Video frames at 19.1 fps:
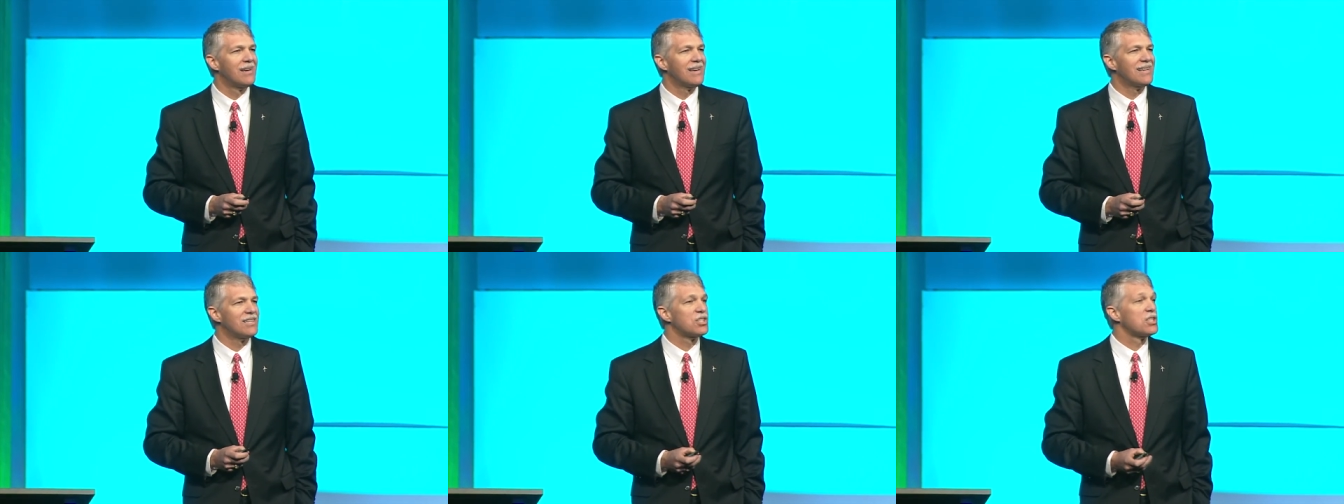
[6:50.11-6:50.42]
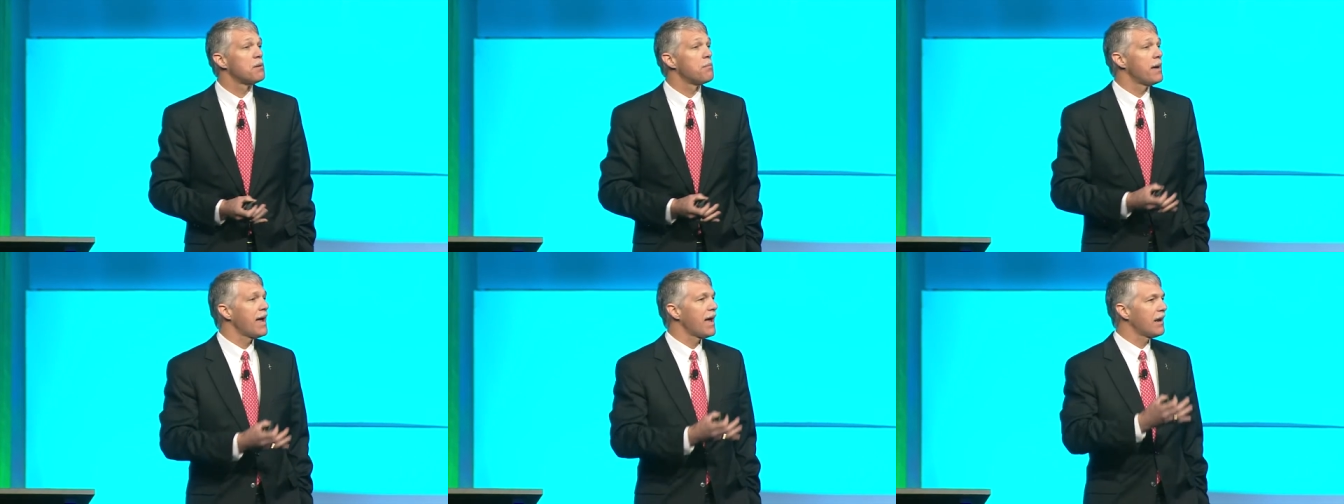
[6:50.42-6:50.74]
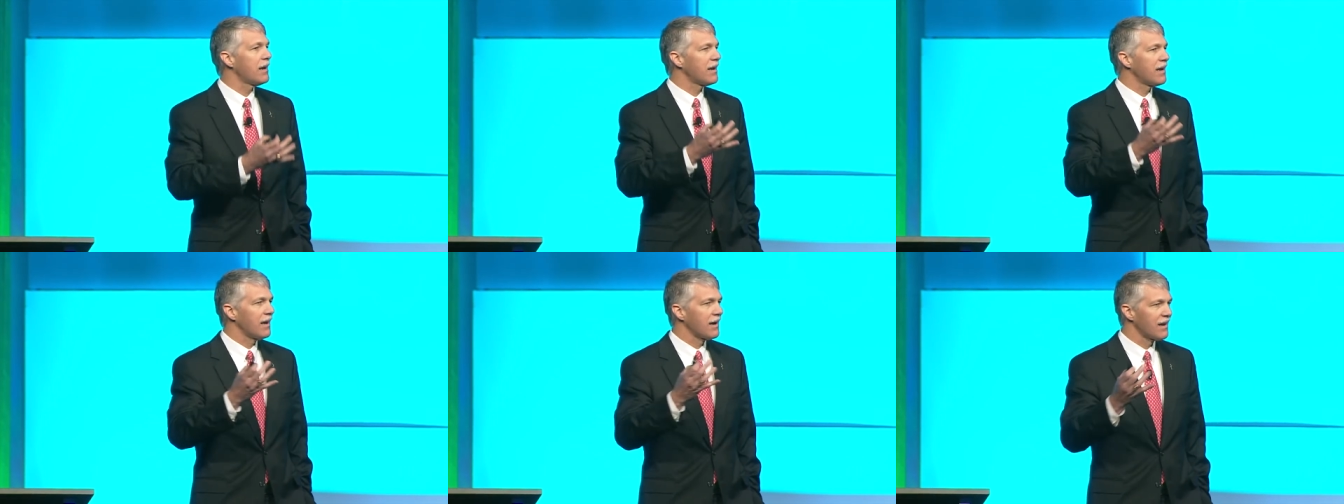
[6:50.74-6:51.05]
is
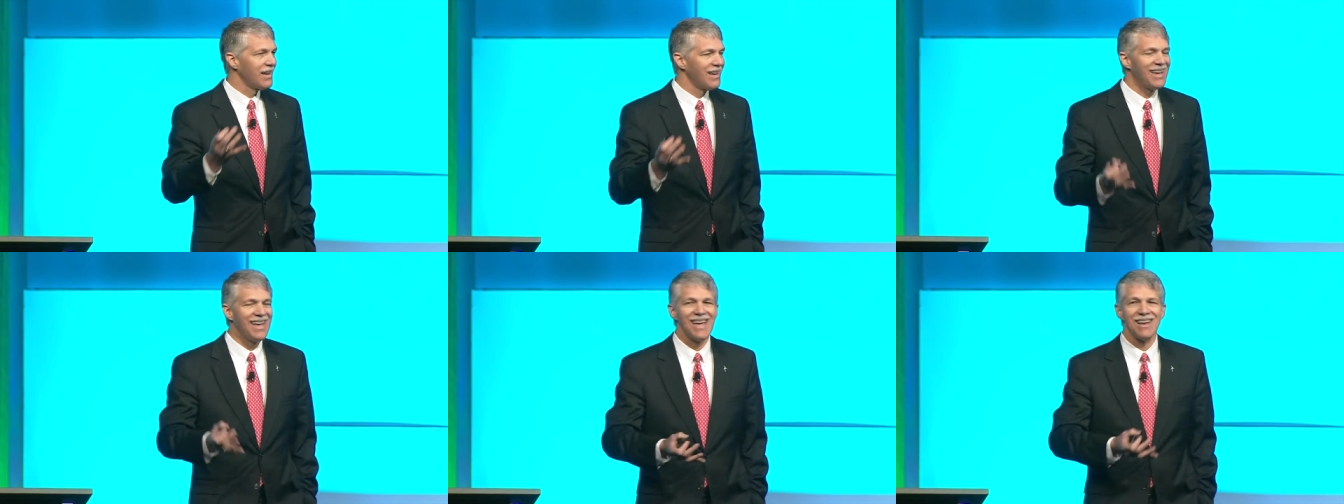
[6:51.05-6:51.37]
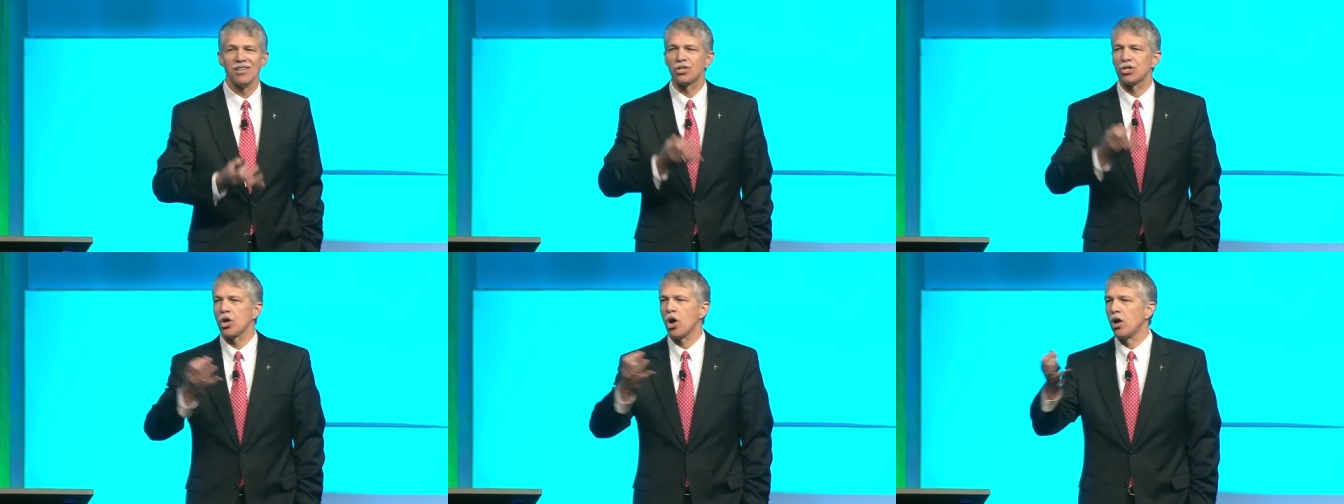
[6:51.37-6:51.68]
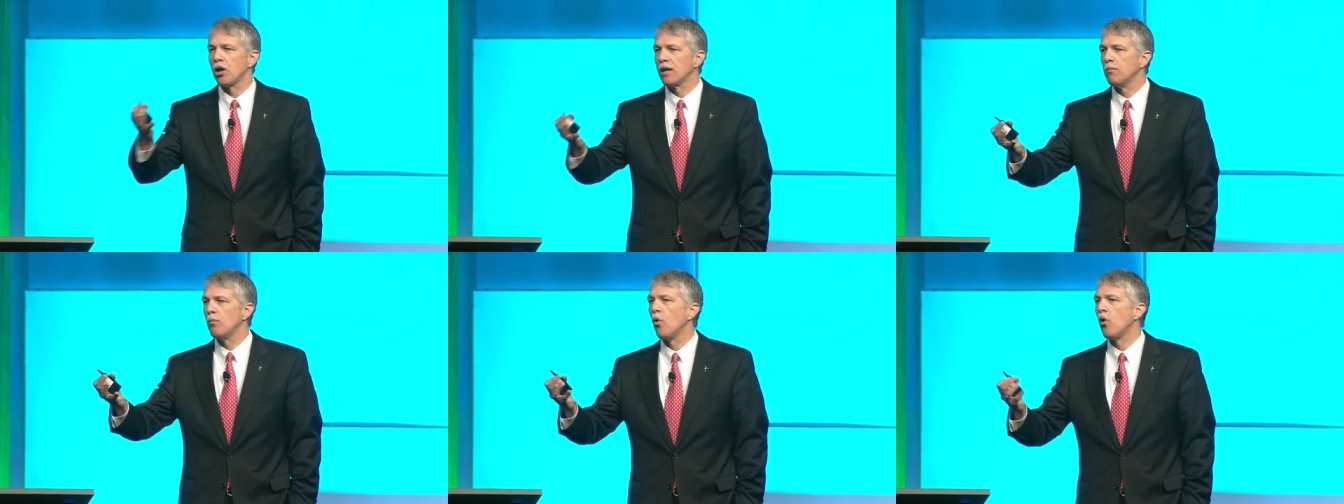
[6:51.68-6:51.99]
demanding and
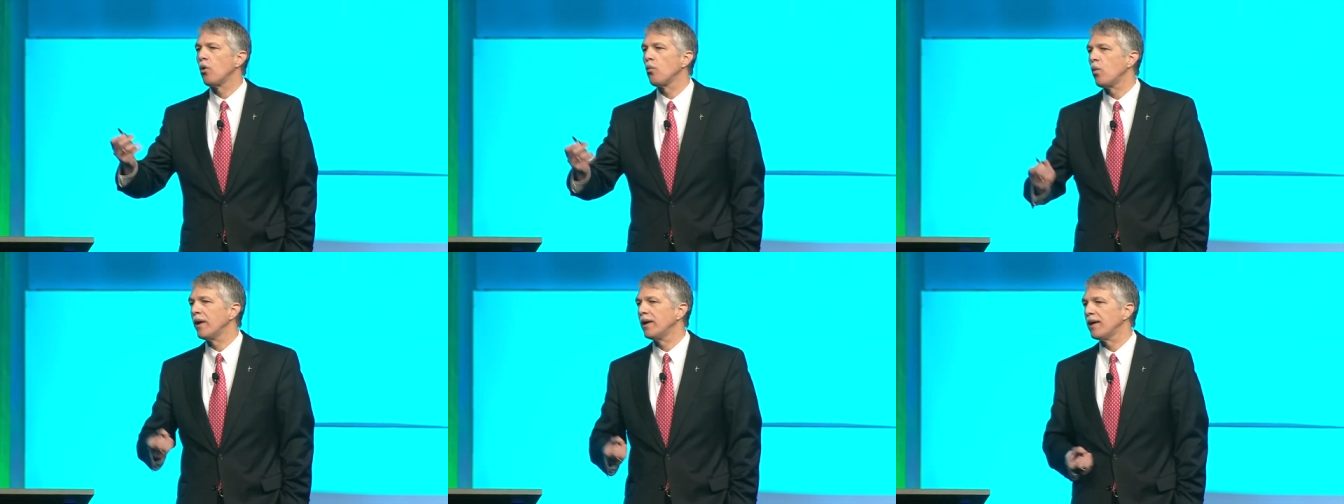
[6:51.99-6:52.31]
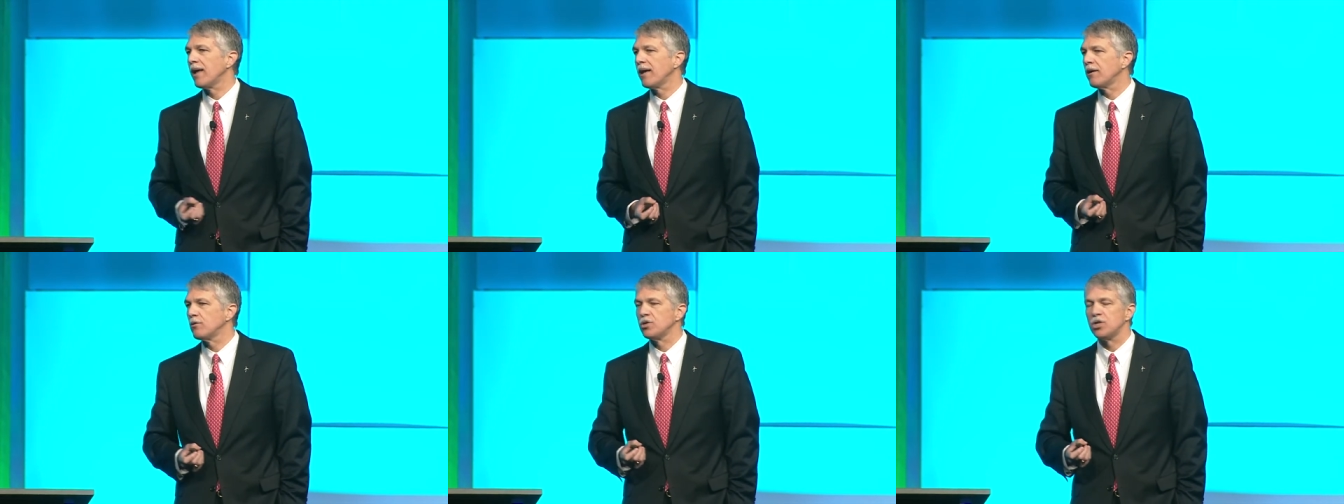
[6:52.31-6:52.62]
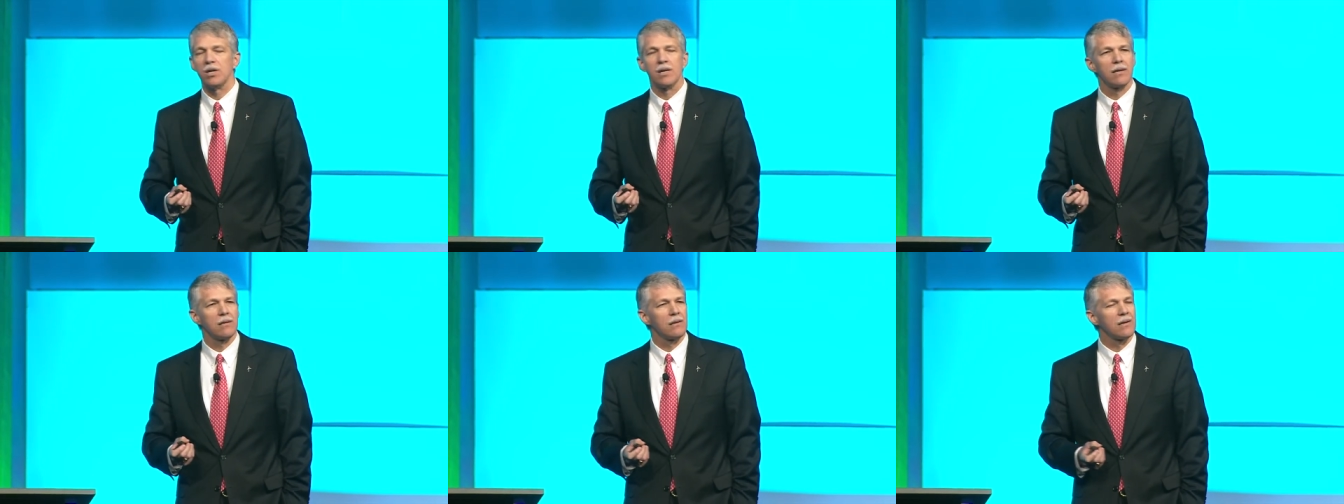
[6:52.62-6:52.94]
installing more wind
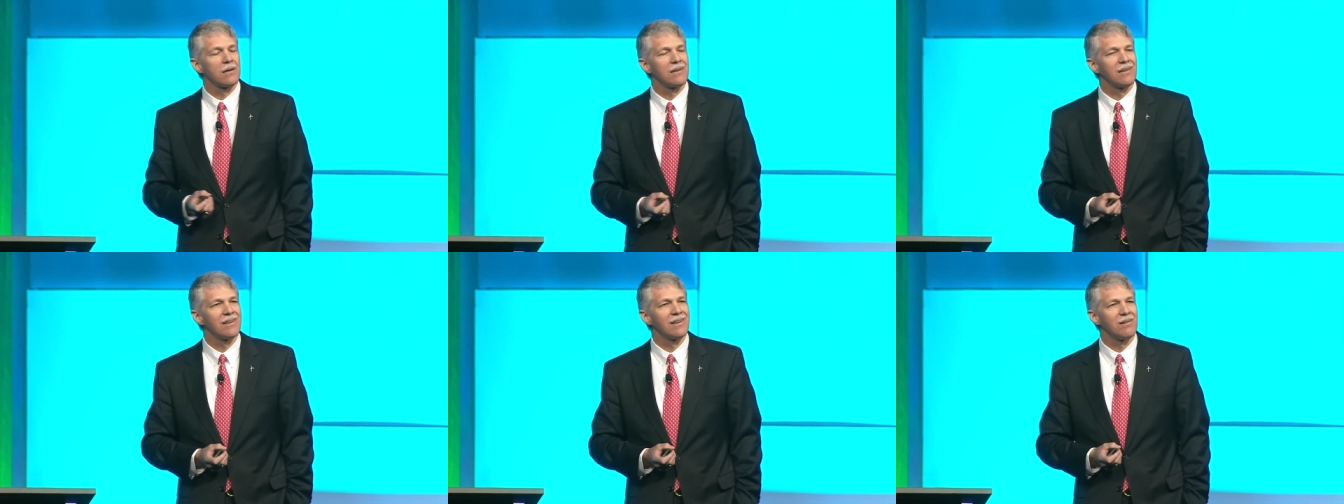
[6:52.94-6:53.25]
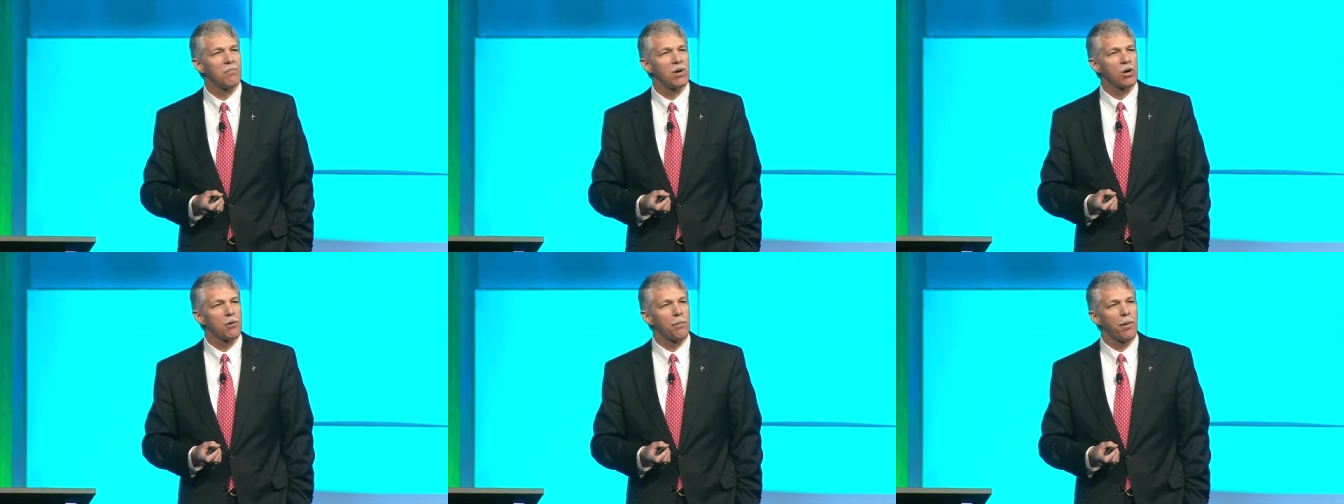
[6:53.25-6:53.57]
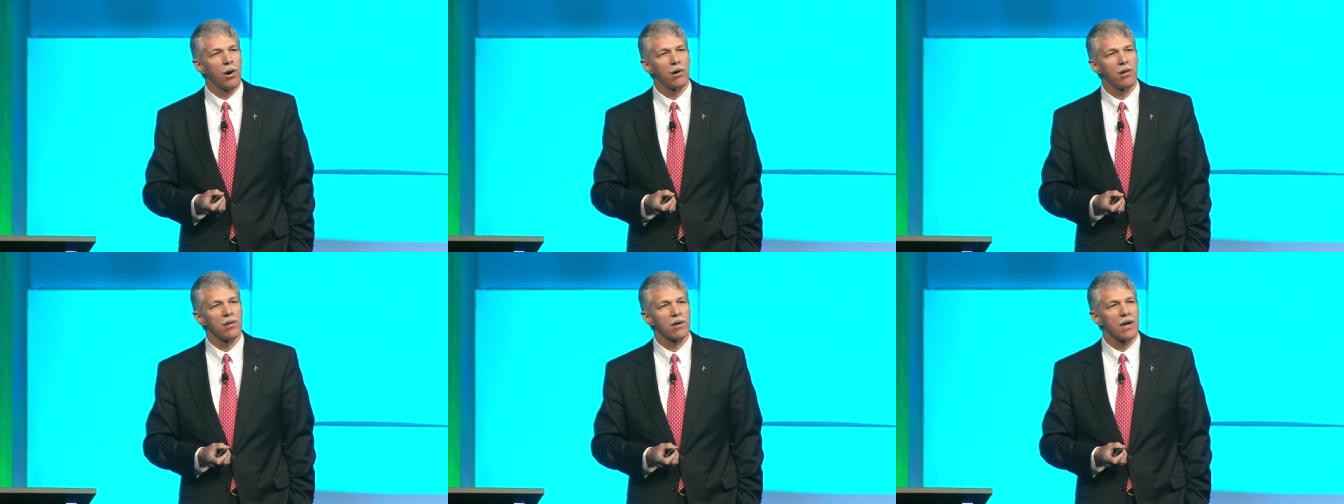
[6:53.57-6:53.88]
energy in the middle
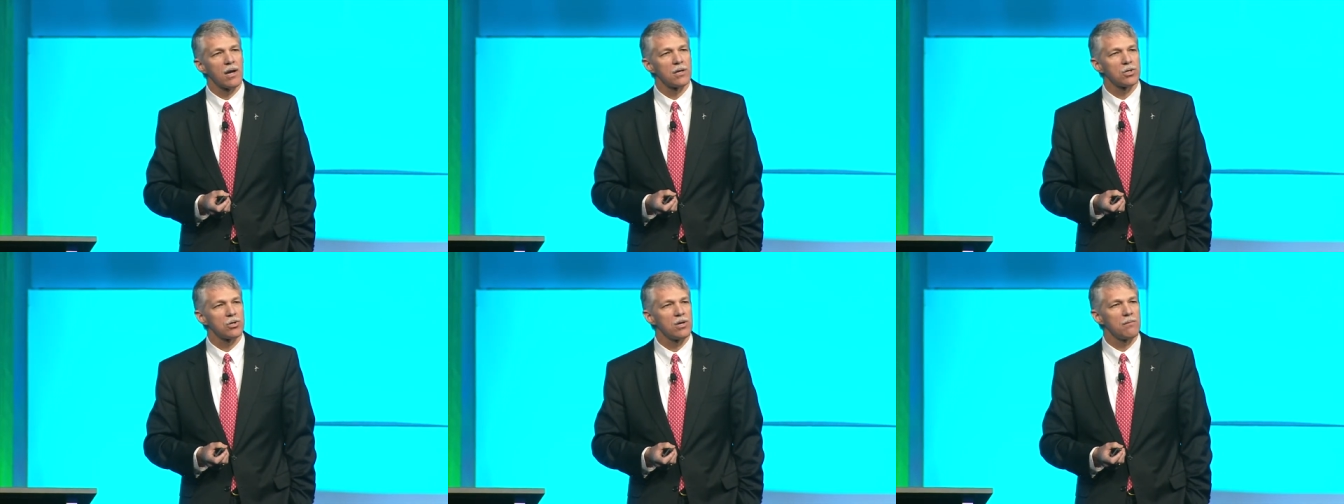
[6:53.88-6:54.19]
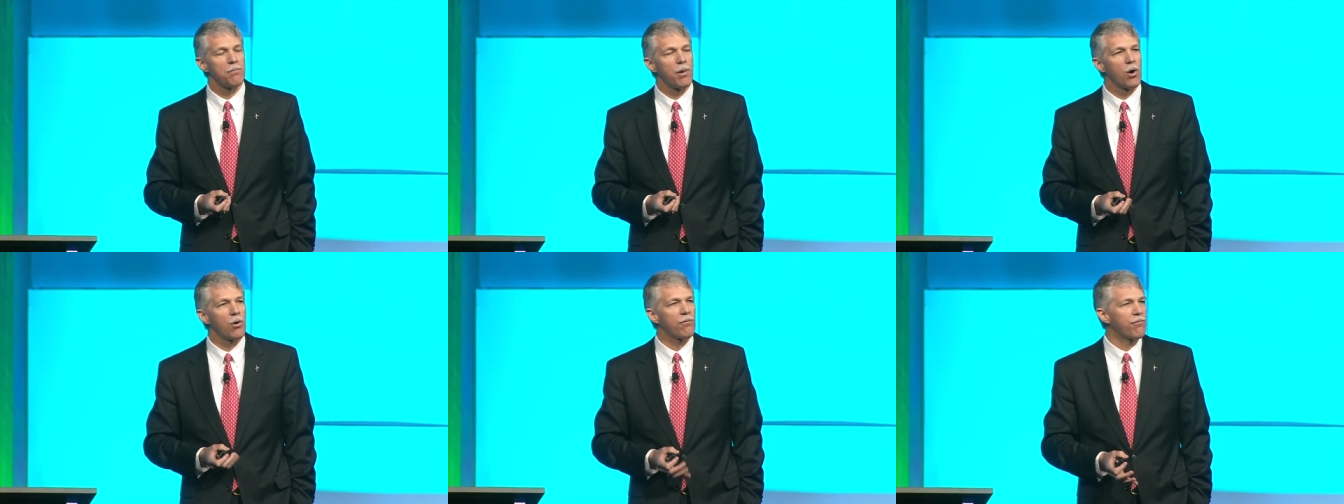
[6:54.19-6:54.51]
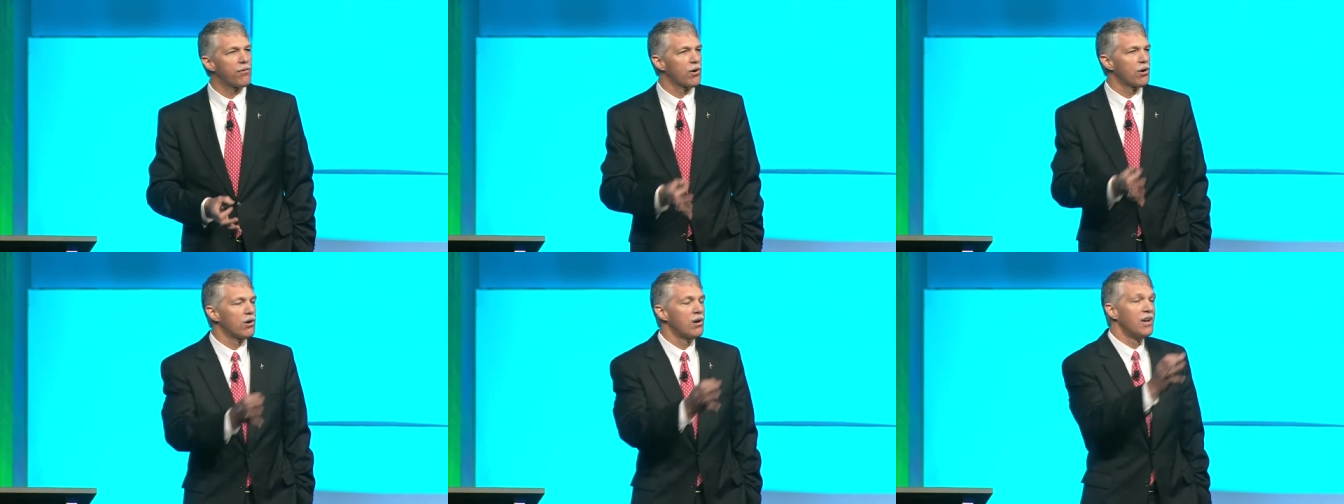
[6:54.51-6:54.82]
part of the country, both for